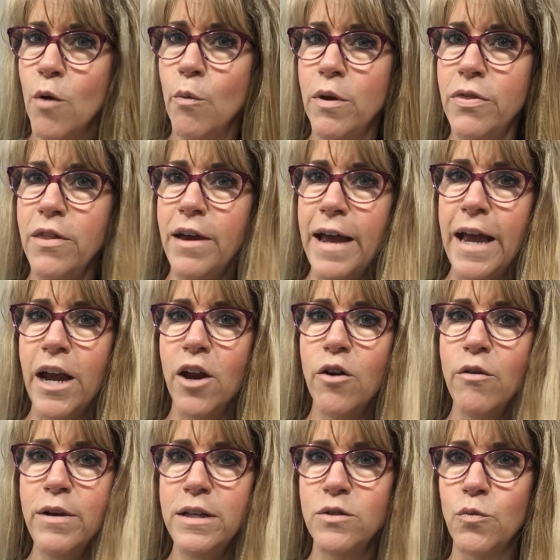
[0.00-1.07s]
When the
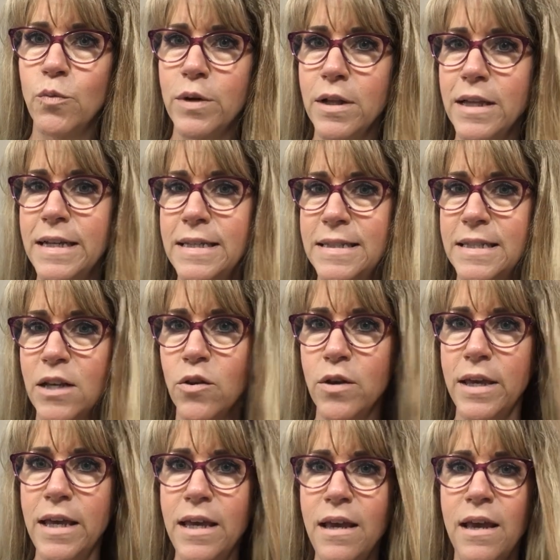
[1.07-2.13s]
hair is really
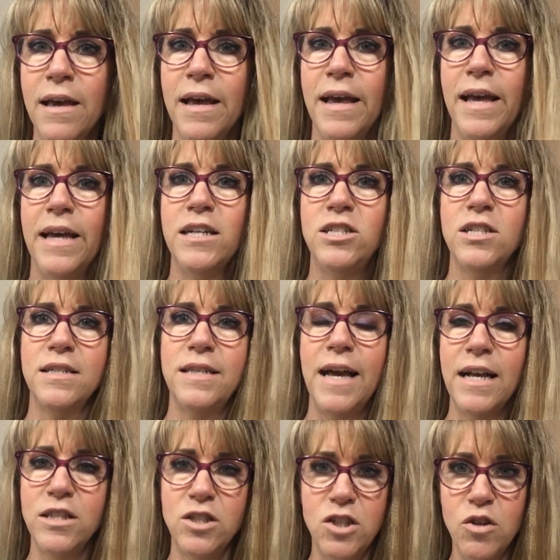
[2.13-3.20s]
silky, it just
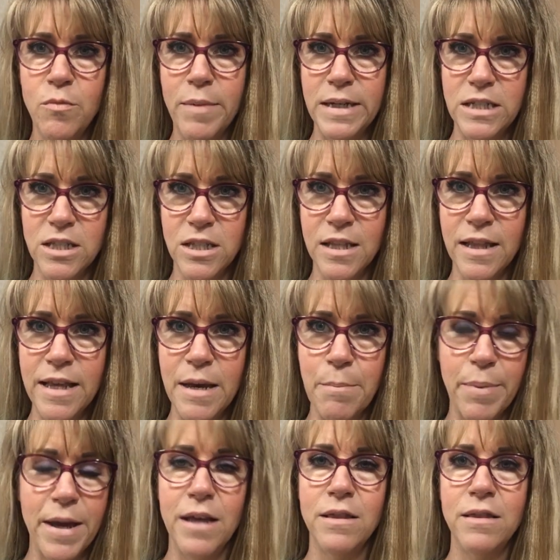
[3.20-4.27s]
has too much
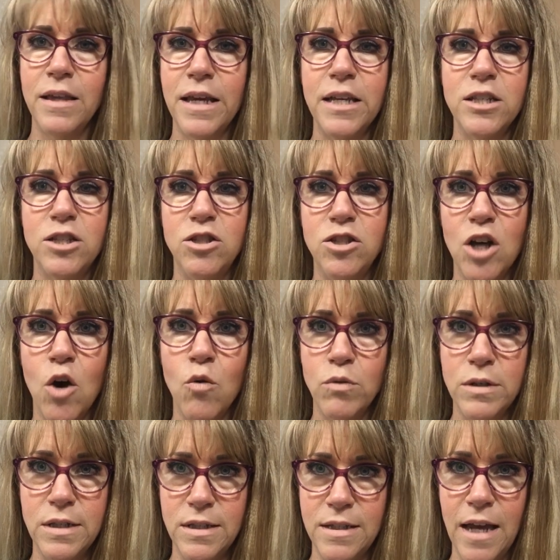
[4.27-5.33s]
slip and things
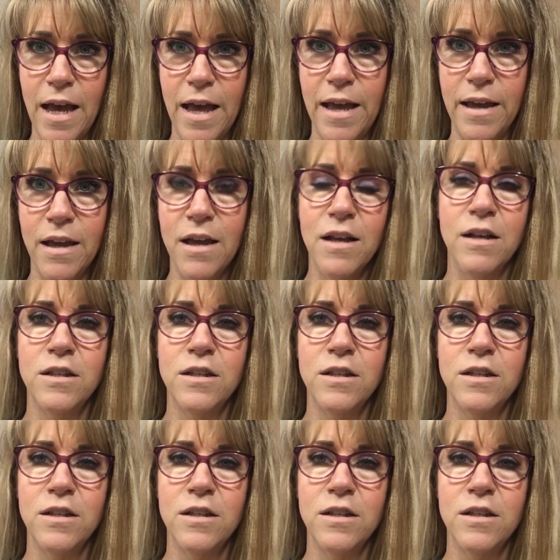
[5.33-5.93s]
don't stay.